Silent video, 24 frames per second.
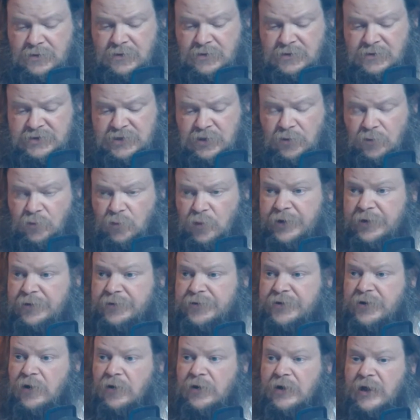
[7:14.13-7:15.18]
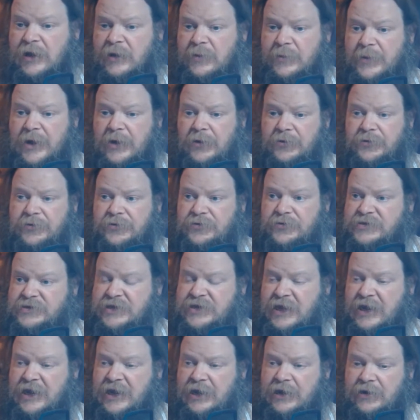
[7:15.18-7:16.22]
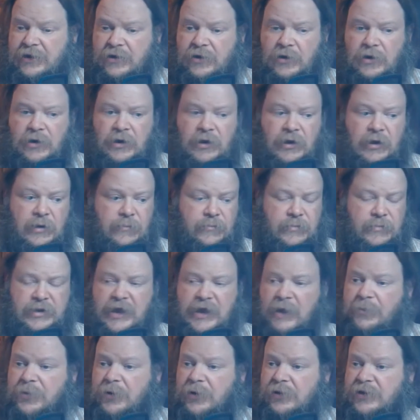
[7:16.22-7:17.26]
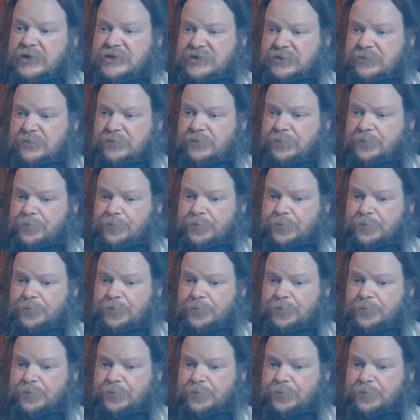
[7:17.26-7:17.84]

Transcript: So when you're talking about, say, capitalism,